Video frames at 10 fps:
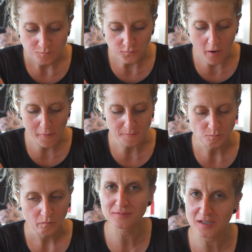Mmm, okay.
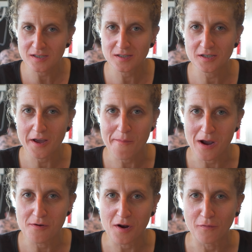So, decent
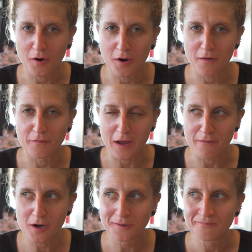amount of curry
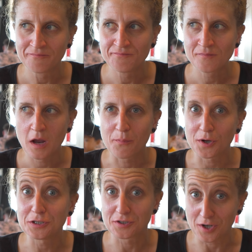flavor,
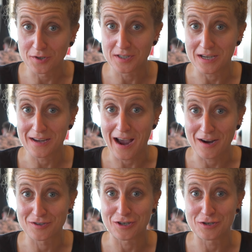Pretty salty,
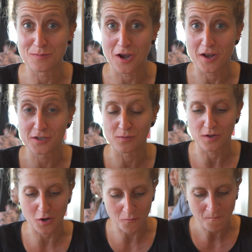actually, to be honest with
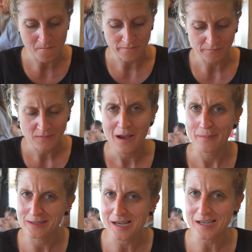you.
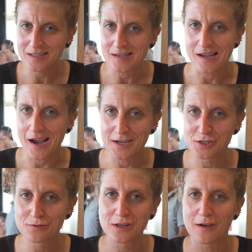But tasty. I
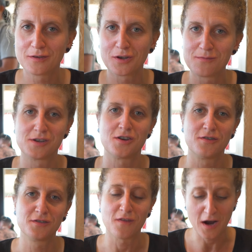do love a good
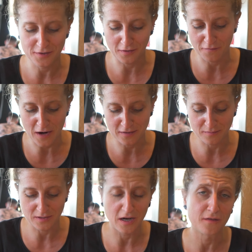McDonald's fry, so the fries
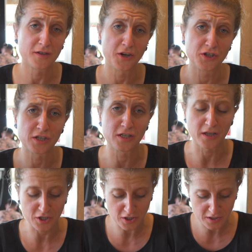themselves are just
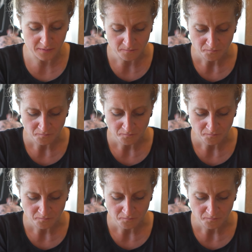delicious.